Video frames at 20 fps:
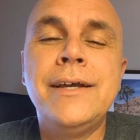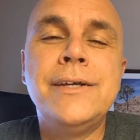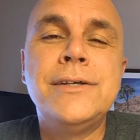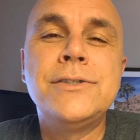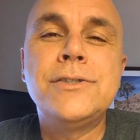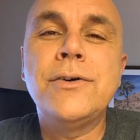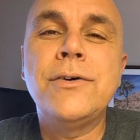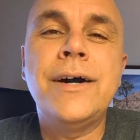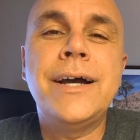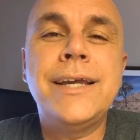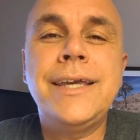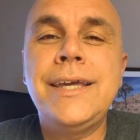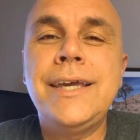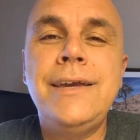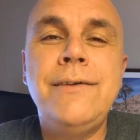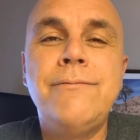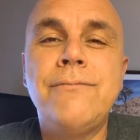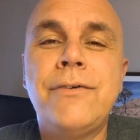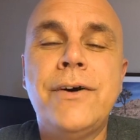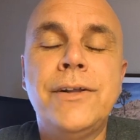So I
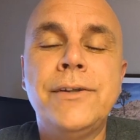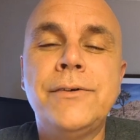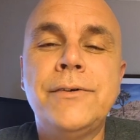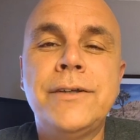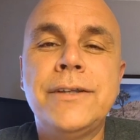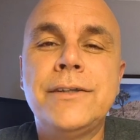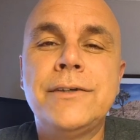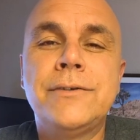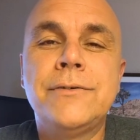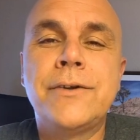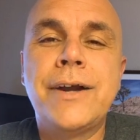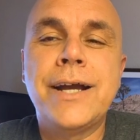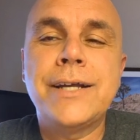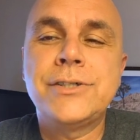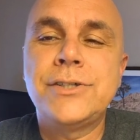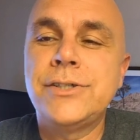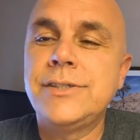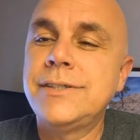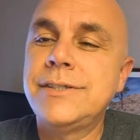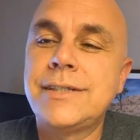keep following the
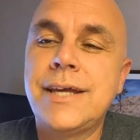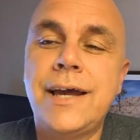directions.